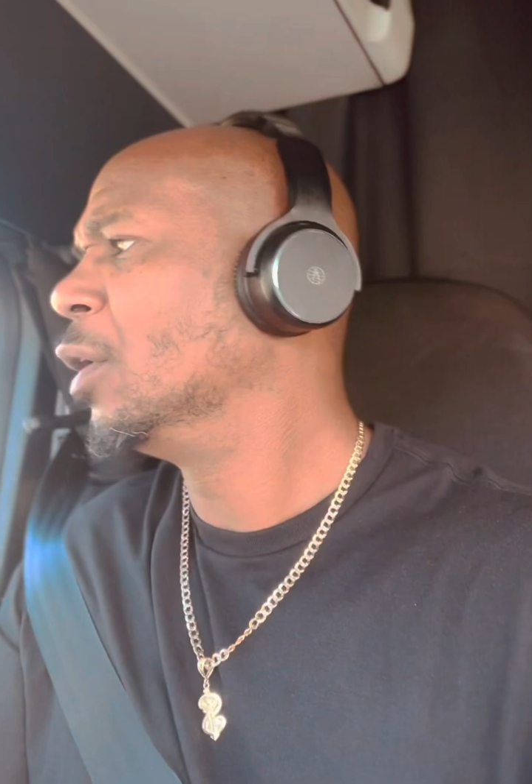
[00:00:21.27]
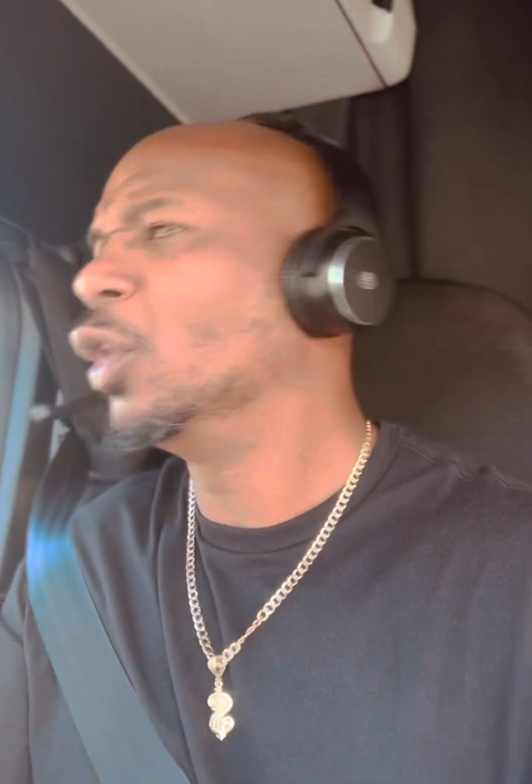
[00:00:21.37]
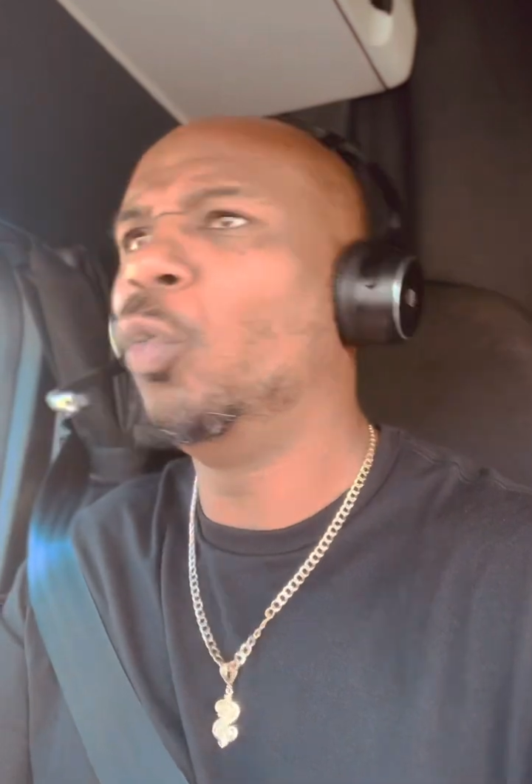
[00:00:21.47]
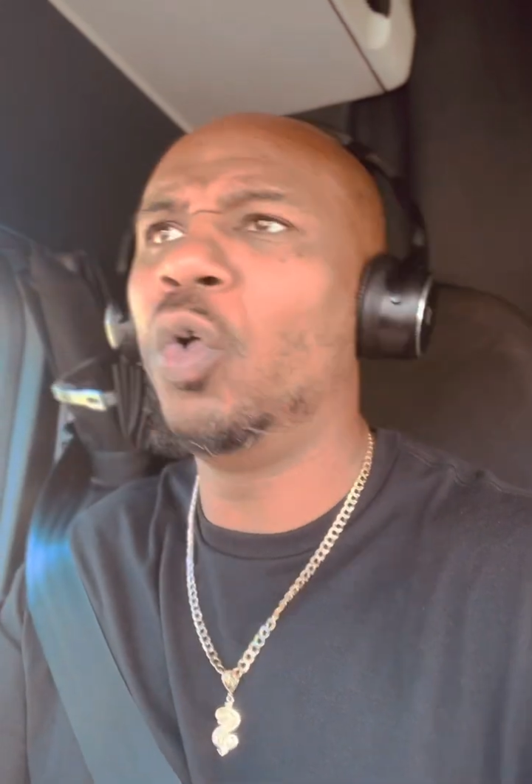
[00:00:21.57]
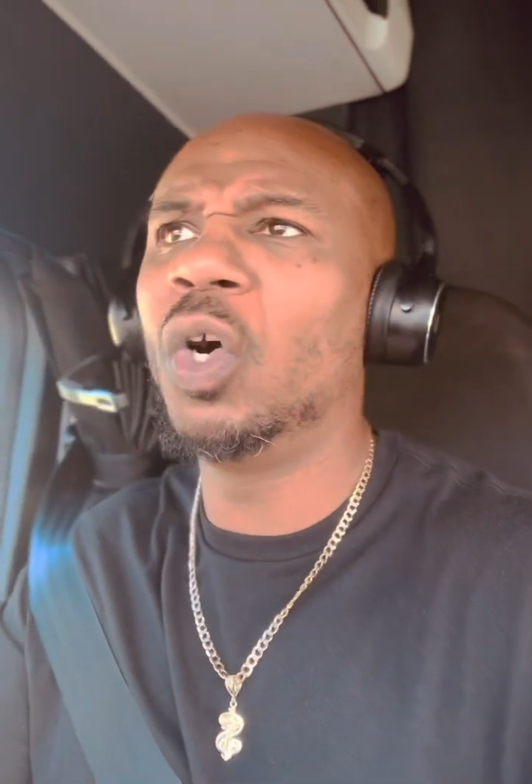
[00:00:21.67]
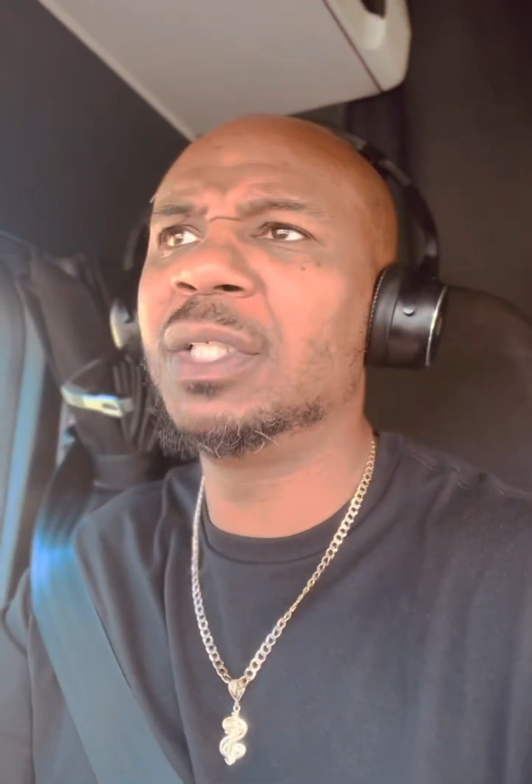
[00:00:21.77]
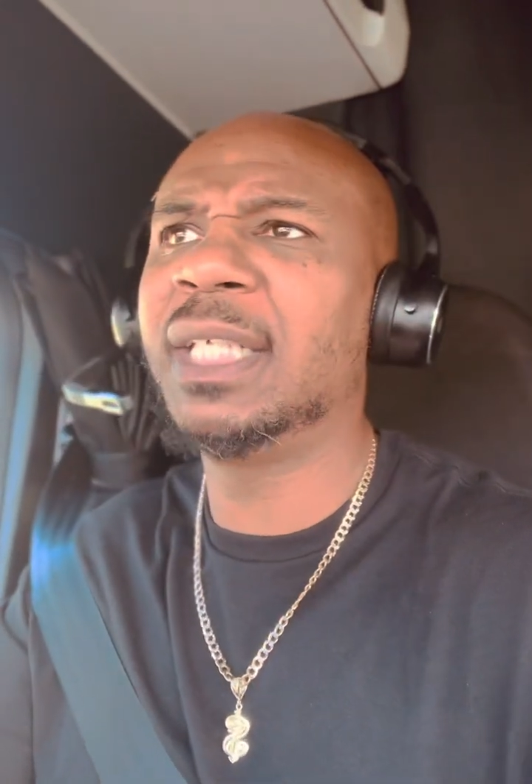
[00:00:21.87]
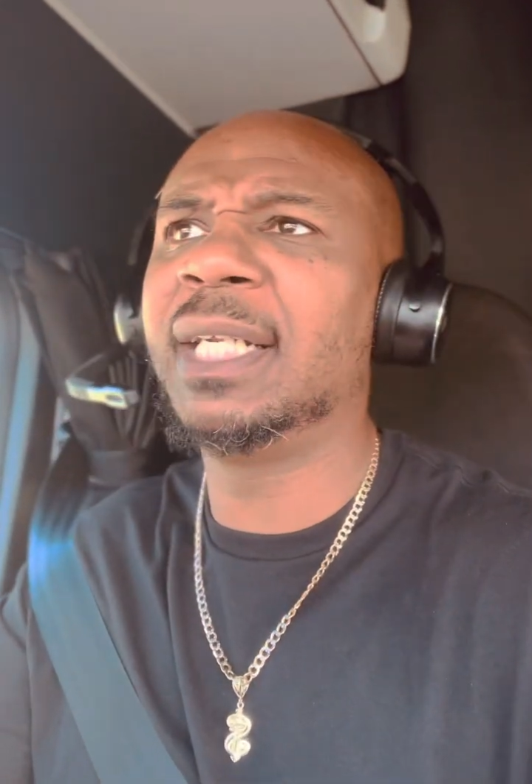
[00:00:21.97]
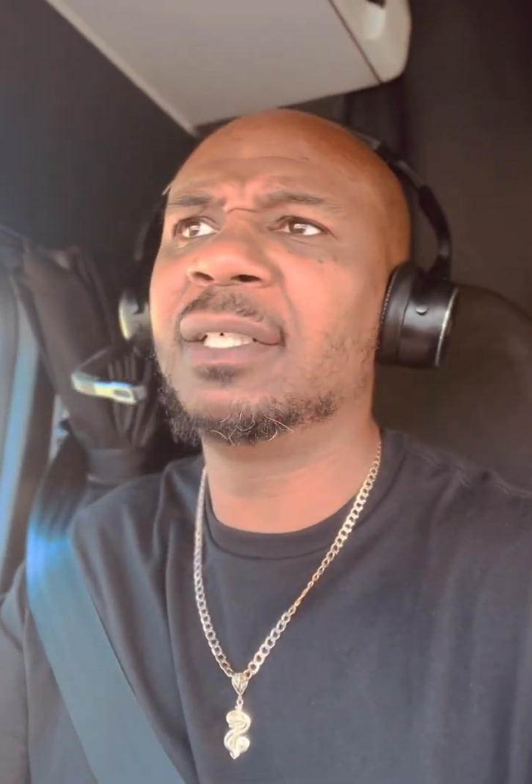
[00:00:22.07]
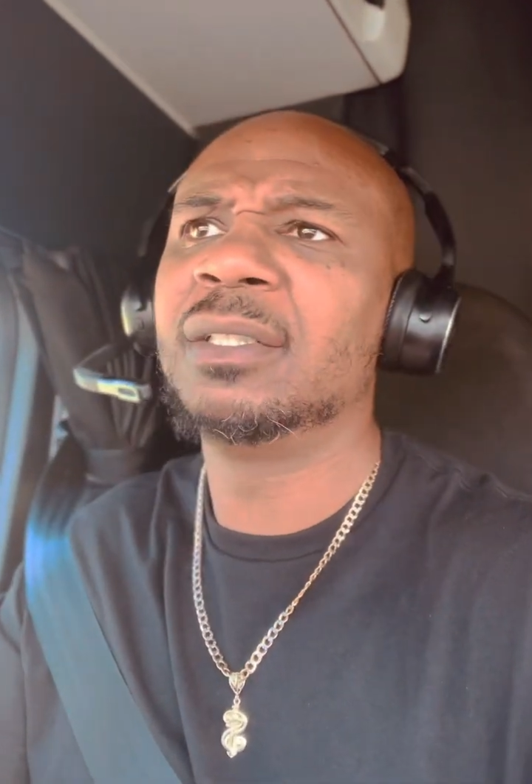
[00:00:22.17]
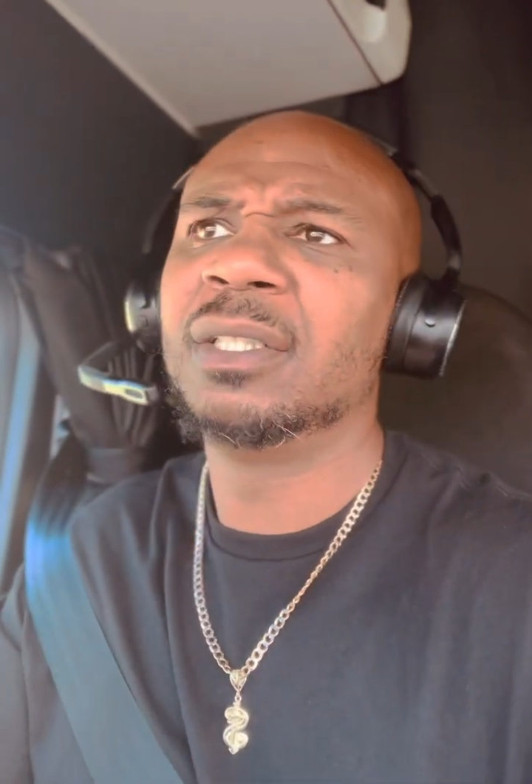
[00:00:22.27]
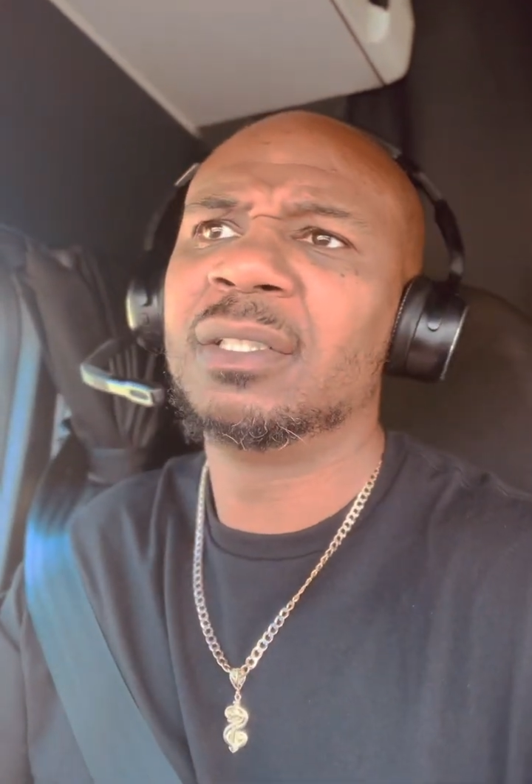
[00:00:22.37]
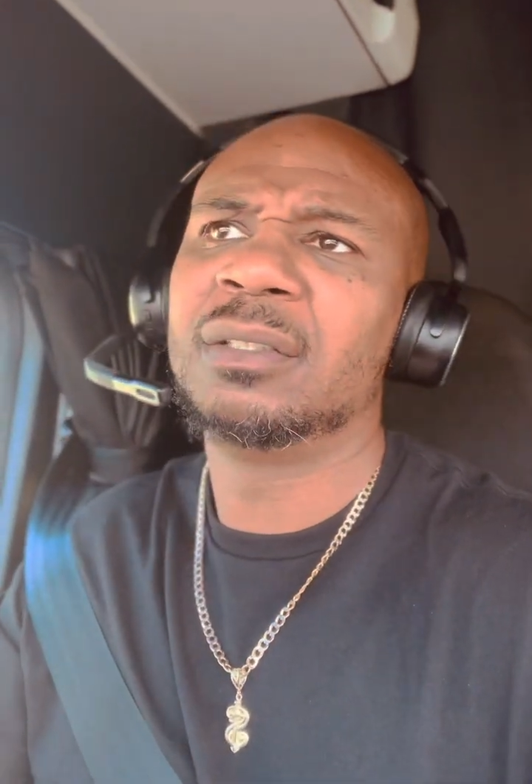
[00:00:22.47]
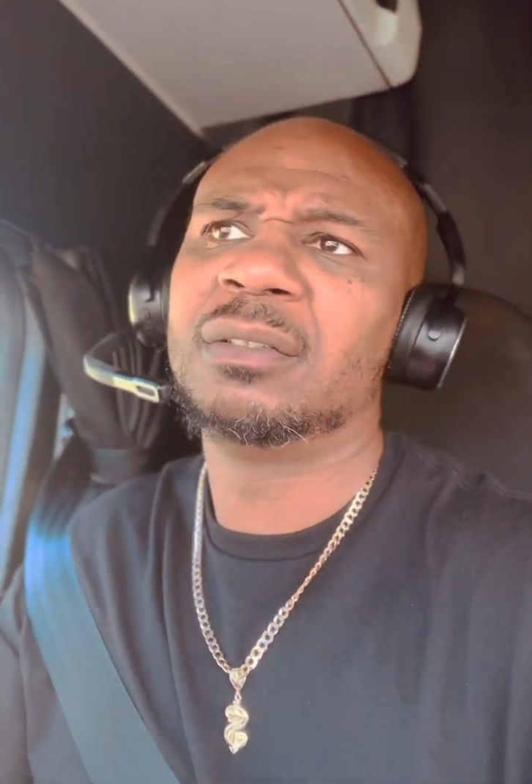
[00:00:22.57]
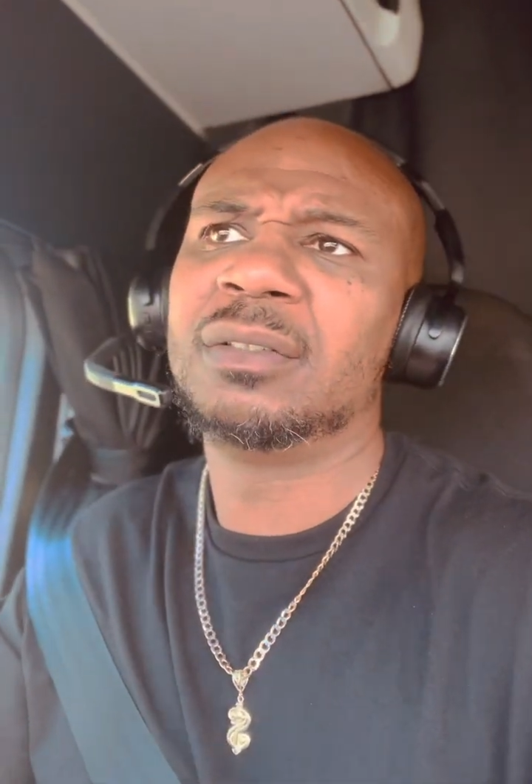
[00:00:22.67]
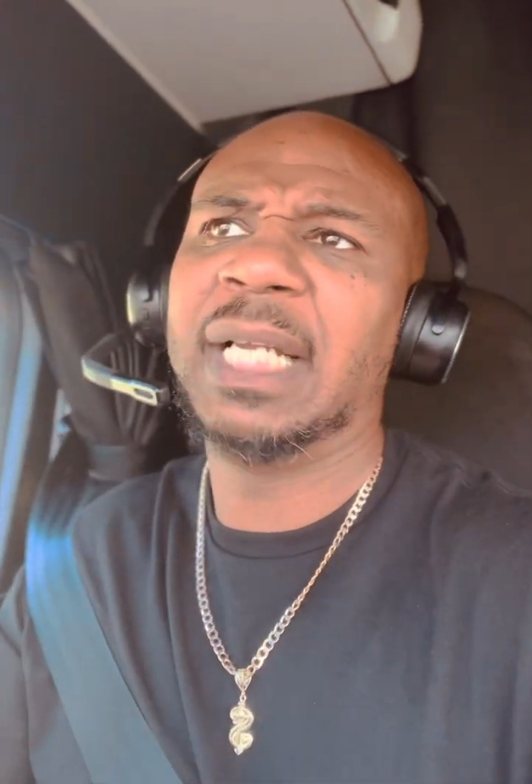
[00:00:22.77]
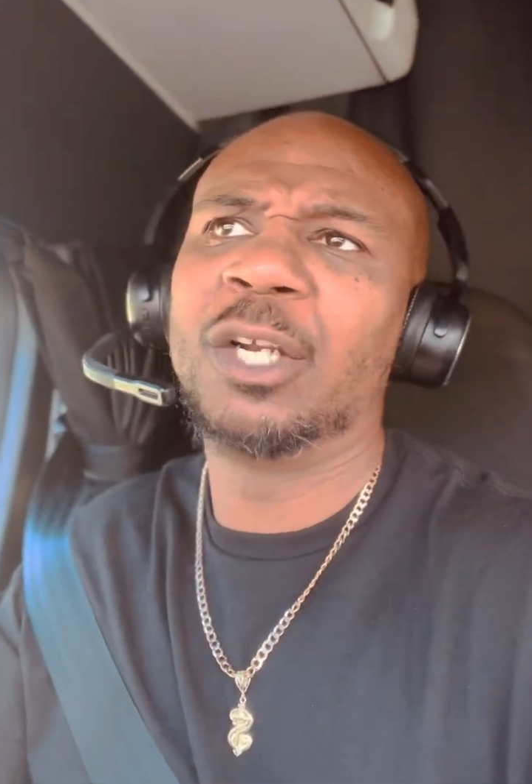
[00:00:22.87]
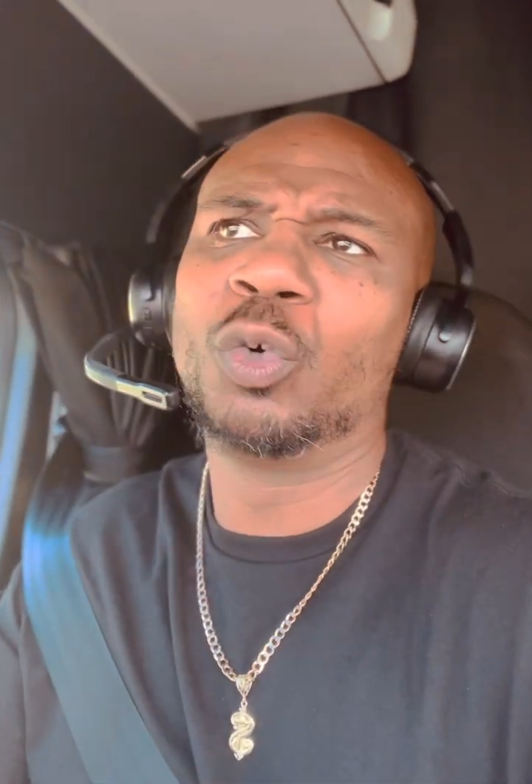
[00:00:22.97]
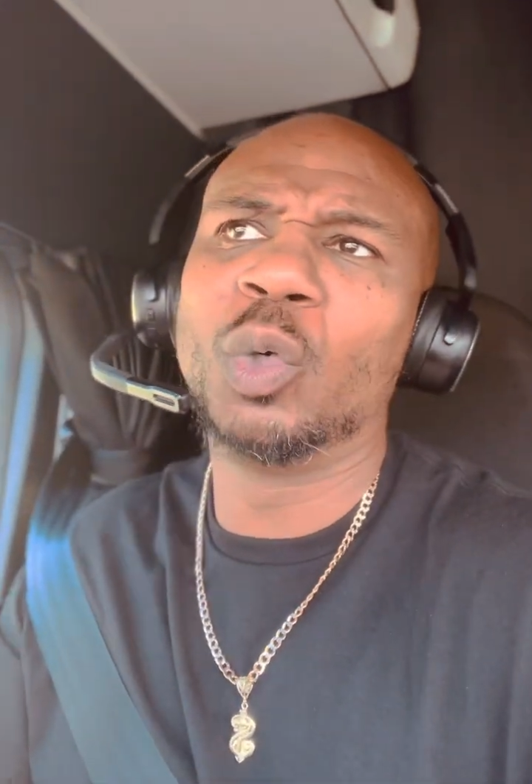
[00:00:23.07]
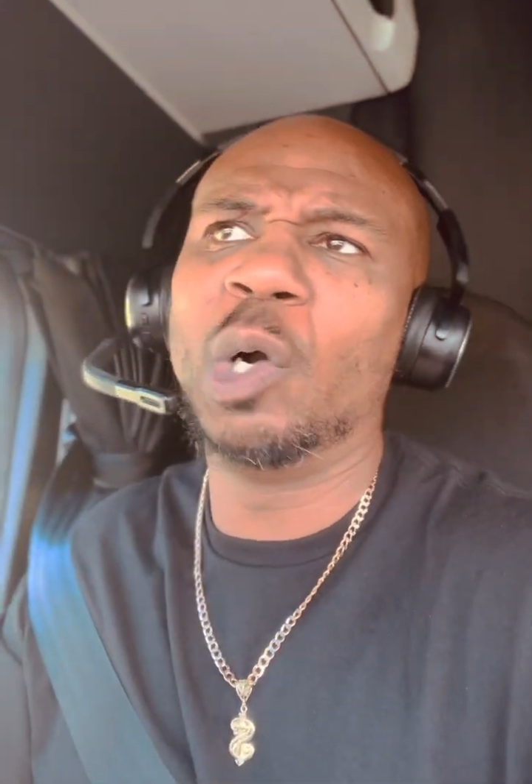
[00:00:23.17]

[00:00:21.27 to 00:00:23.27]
The ones that they grew